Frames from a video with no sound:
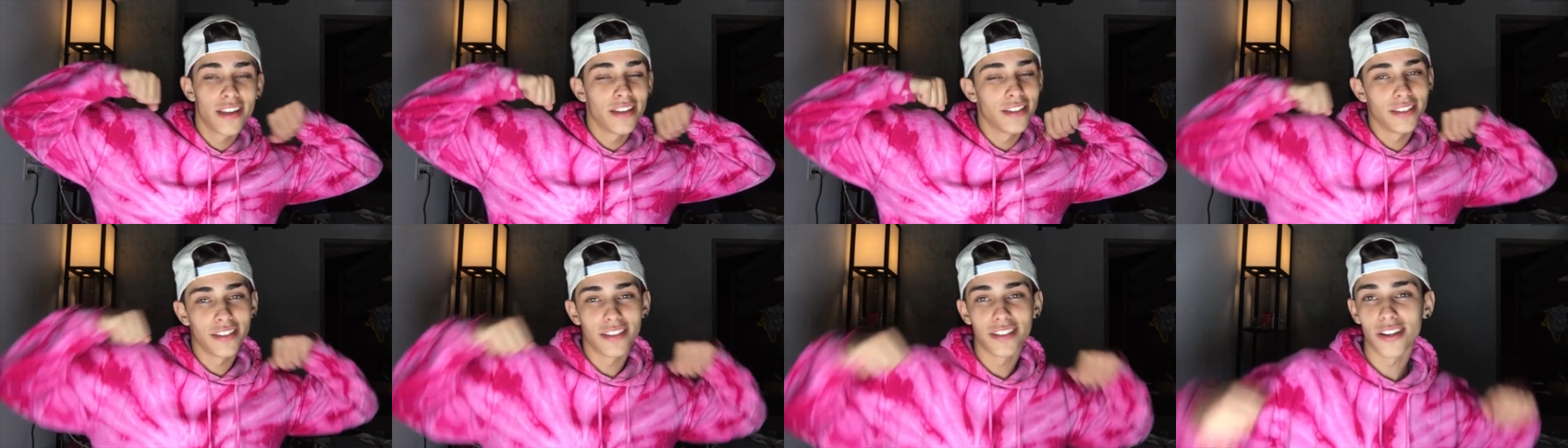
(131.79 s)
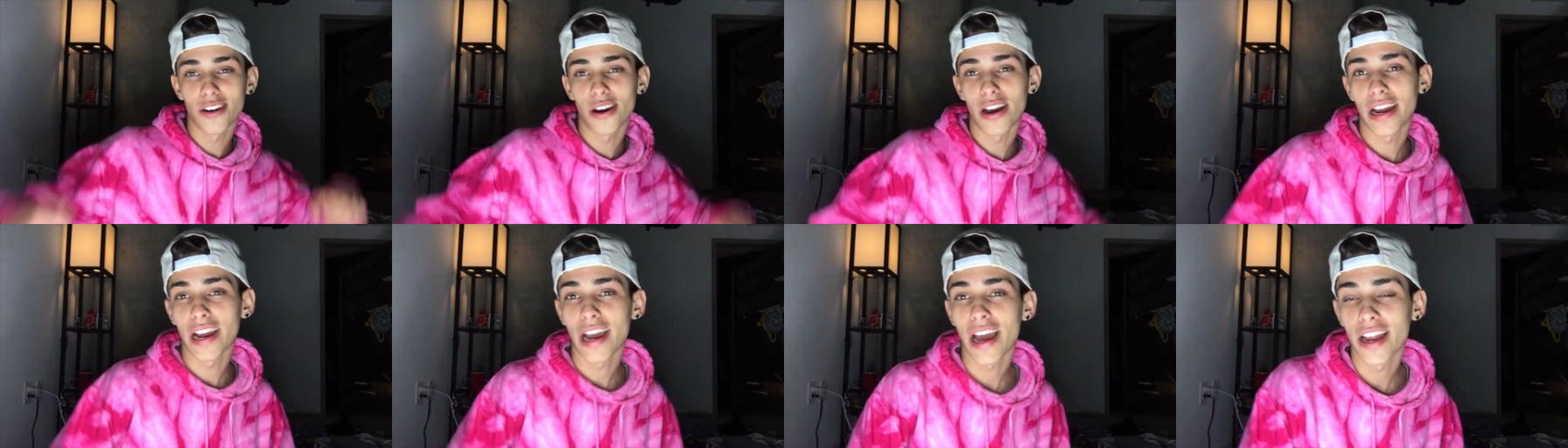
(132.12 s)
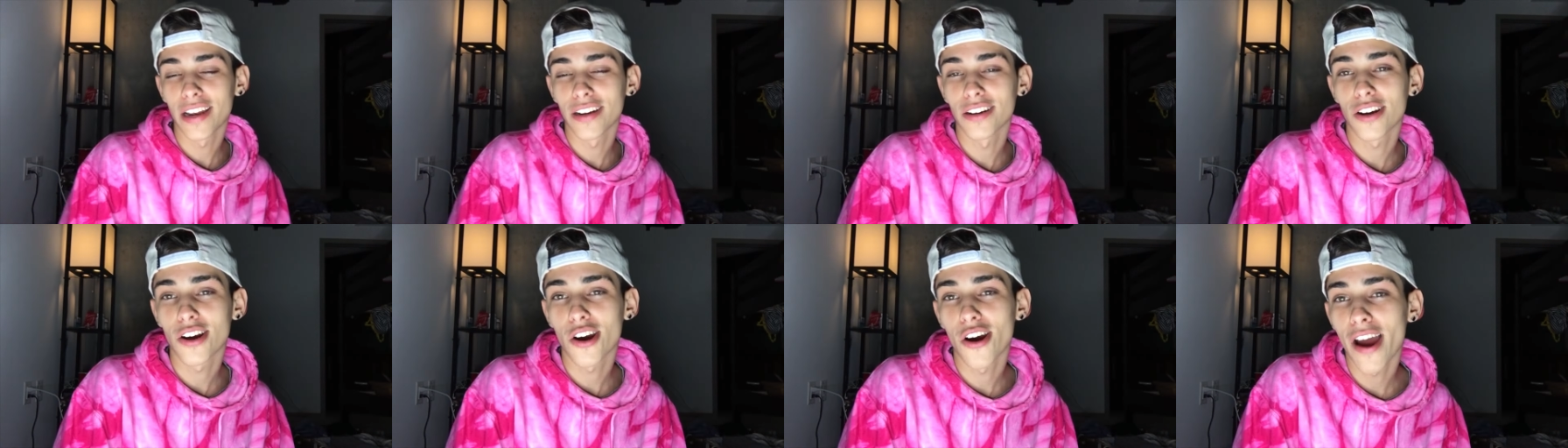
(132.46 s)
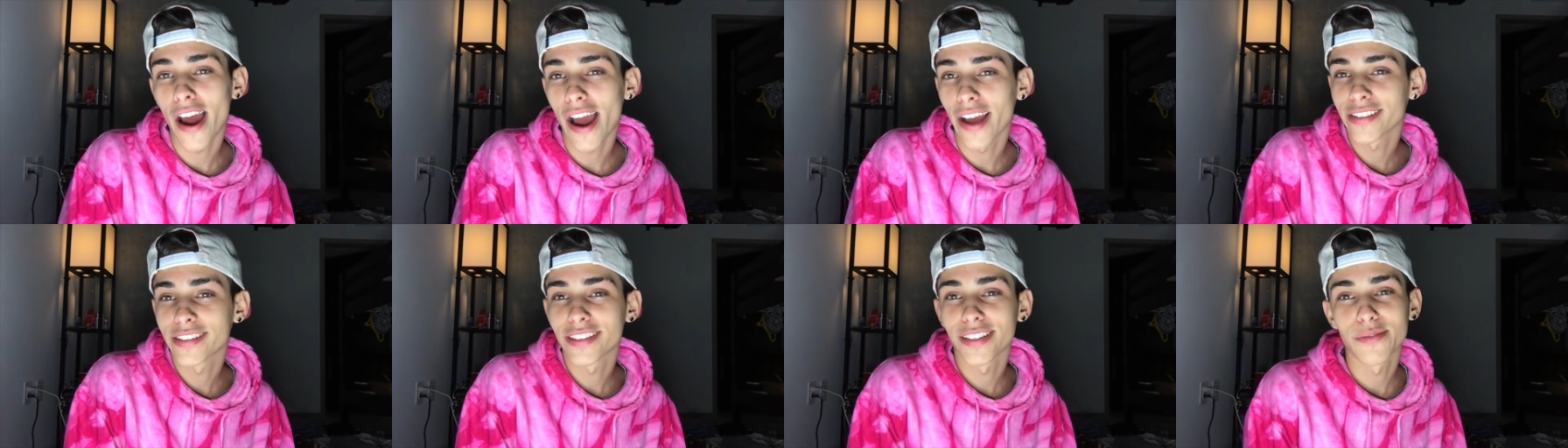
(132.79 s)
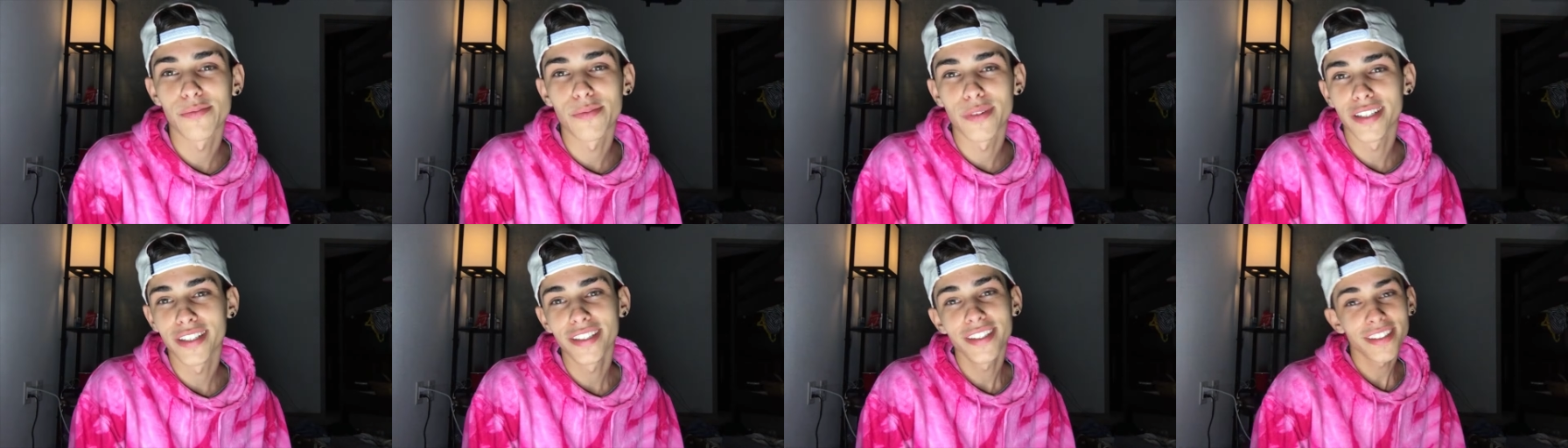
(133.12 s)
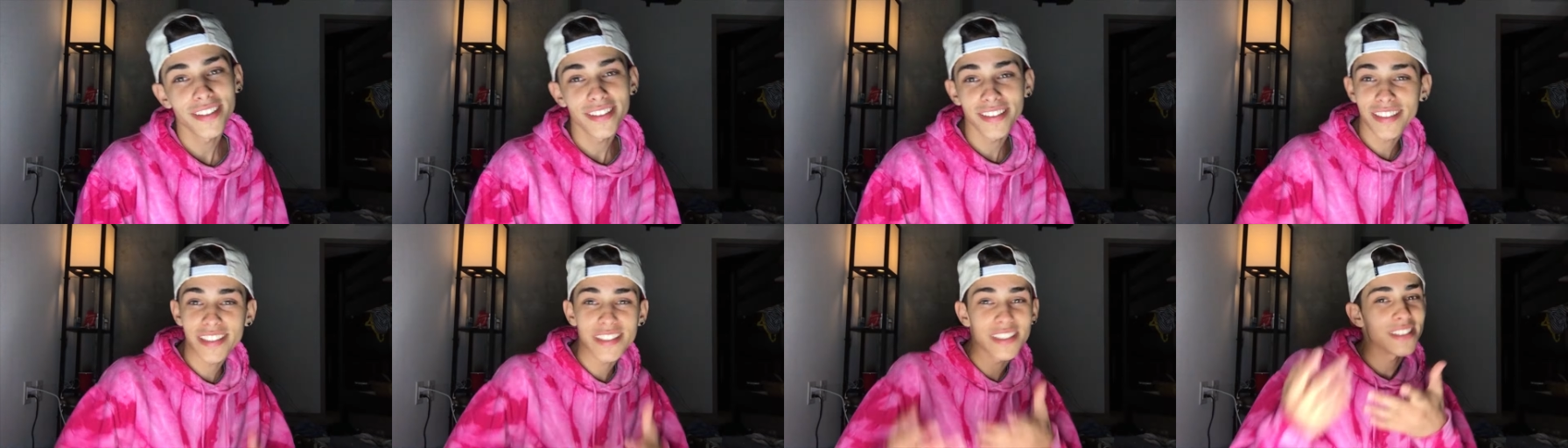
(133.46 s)
You know, I got in a car accident, but you know,
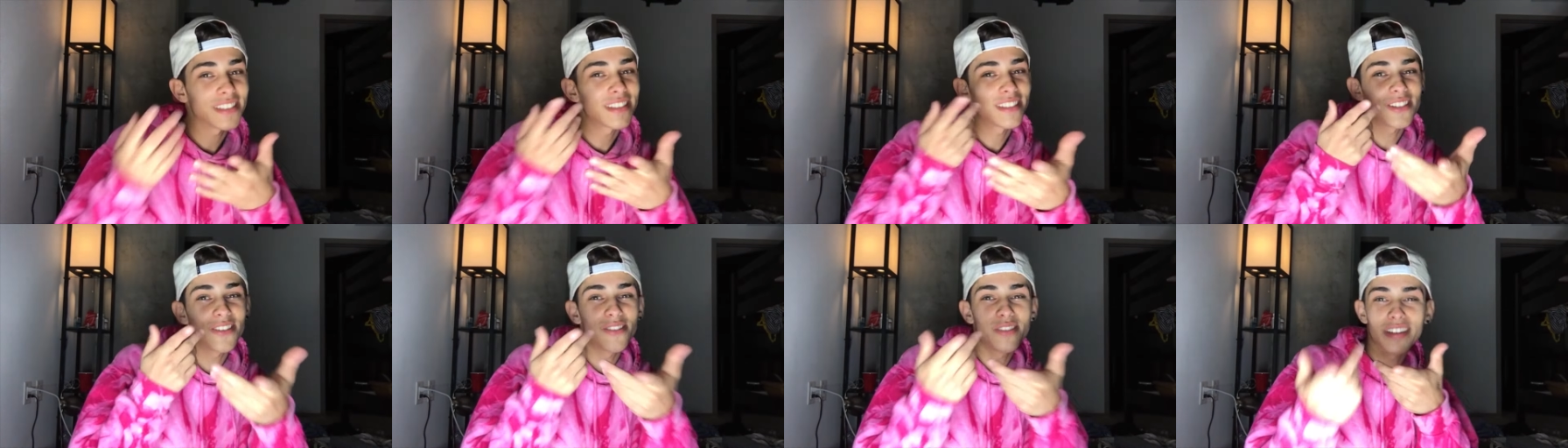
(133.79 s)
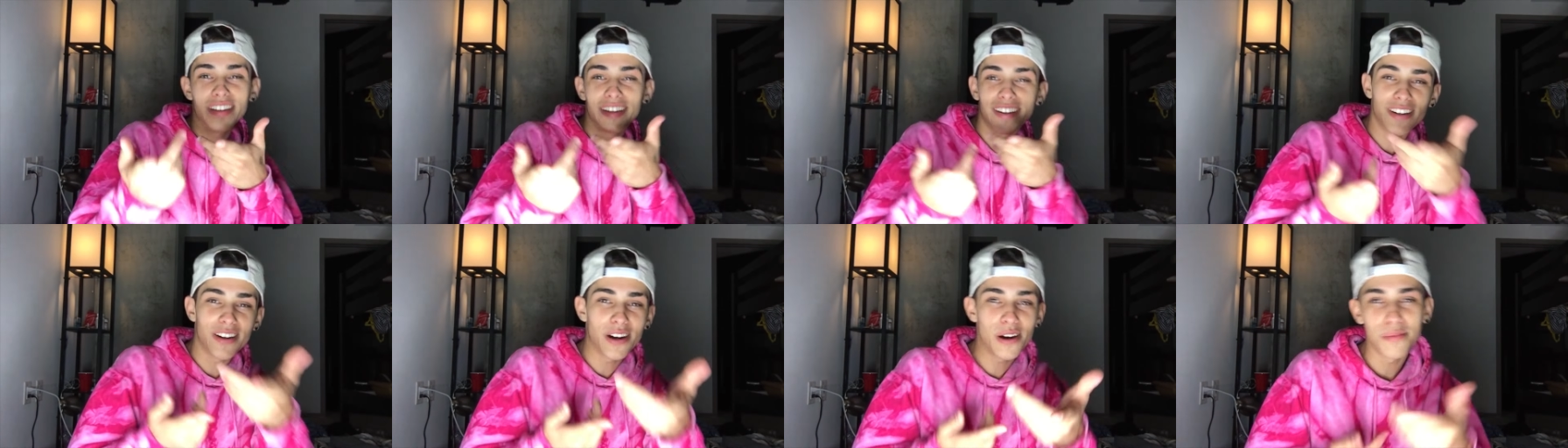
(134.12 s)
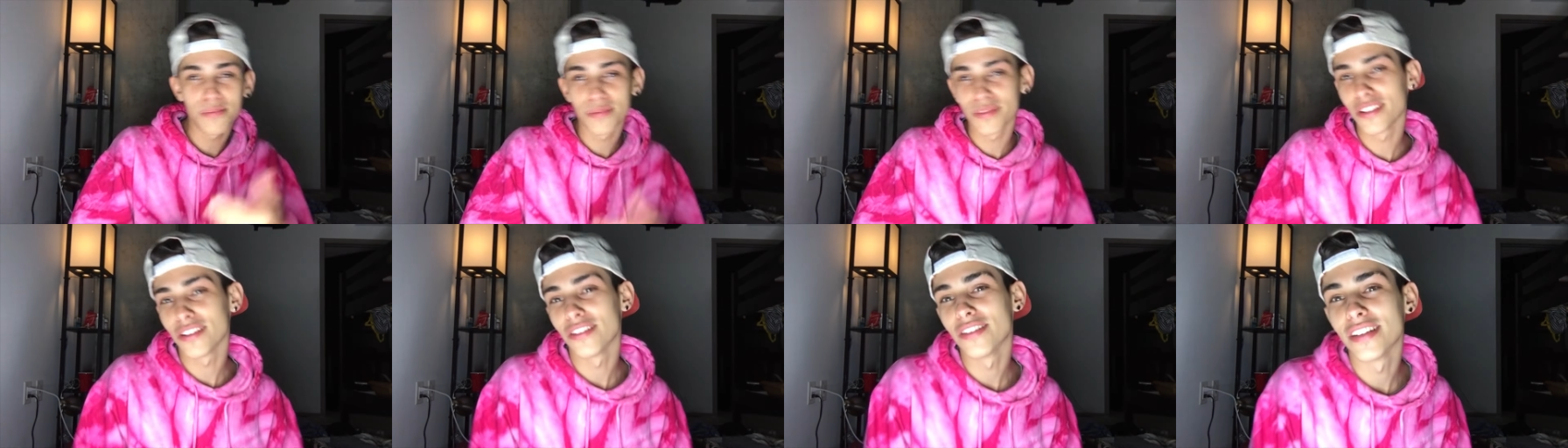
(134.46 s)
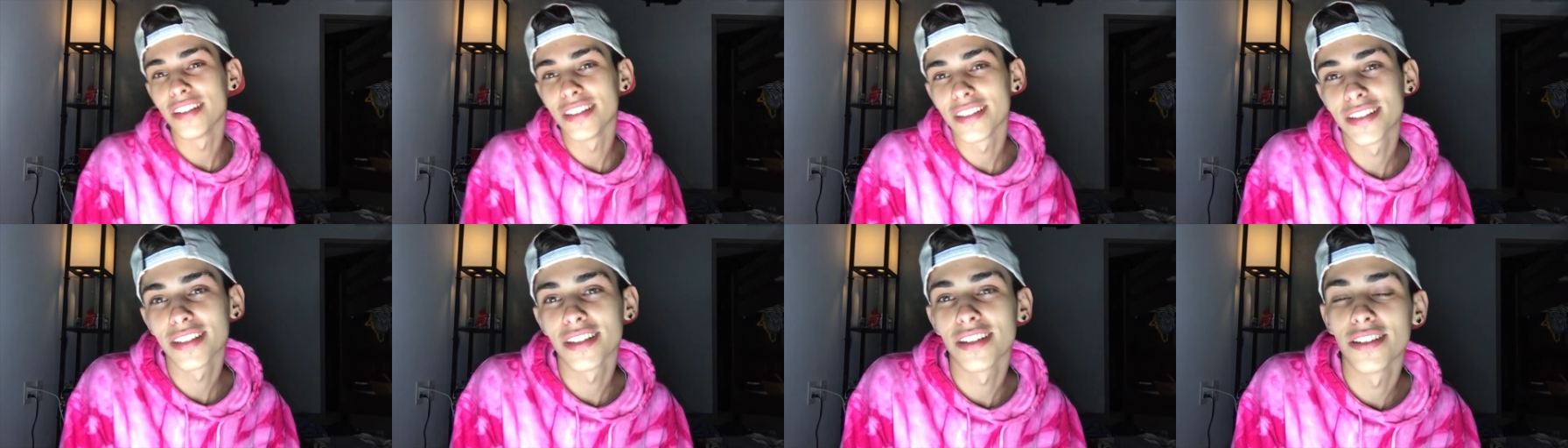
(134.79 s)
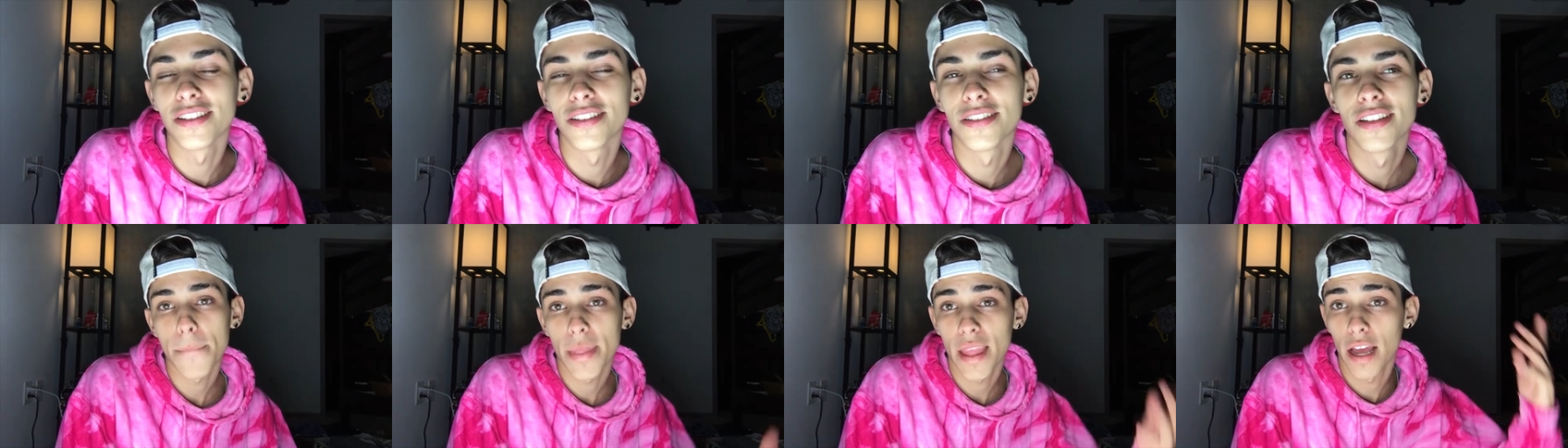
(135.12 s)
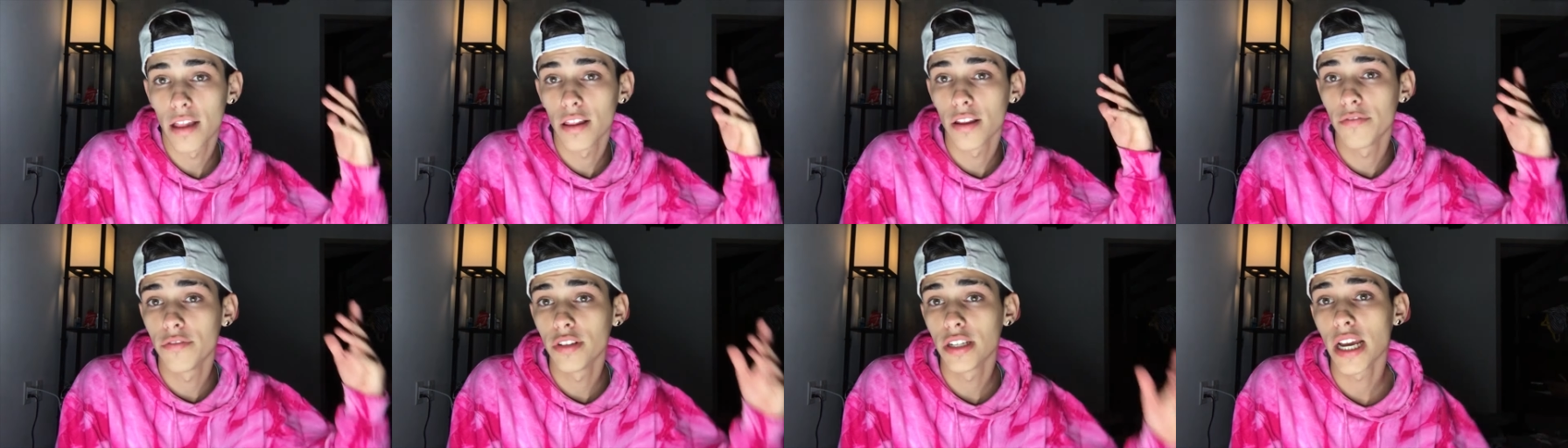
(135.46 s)
it's just still getting uploaded. So, I
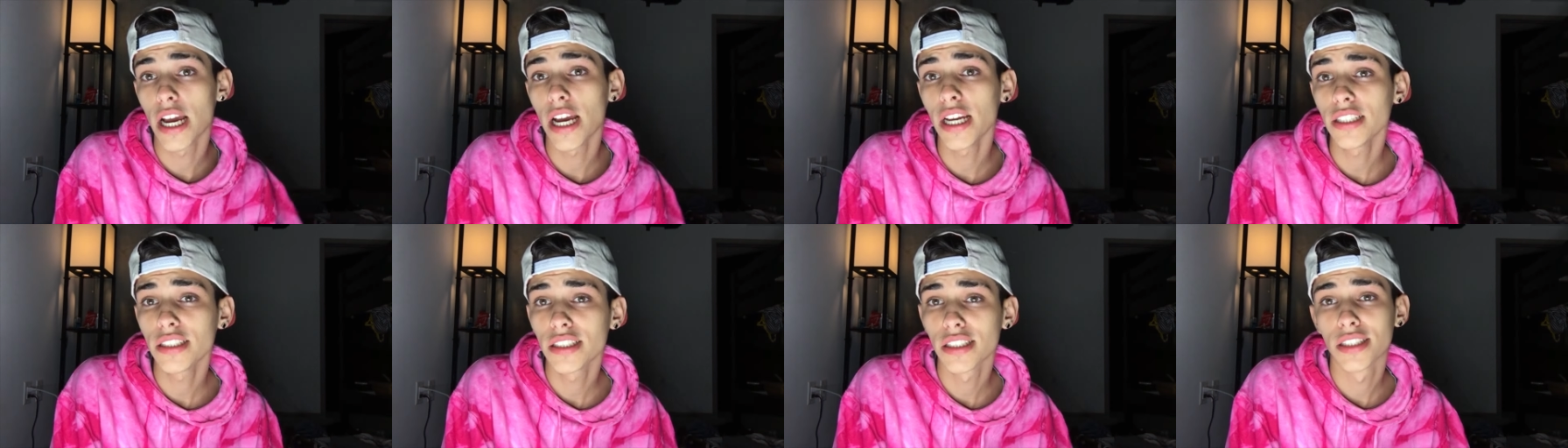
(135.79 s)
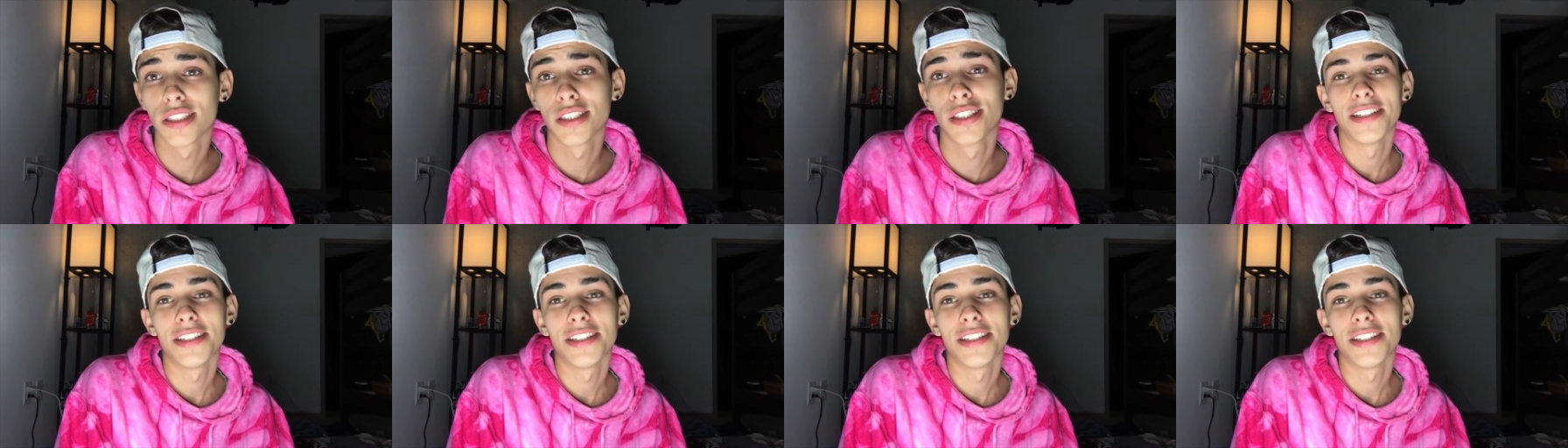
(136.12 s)
love you guys.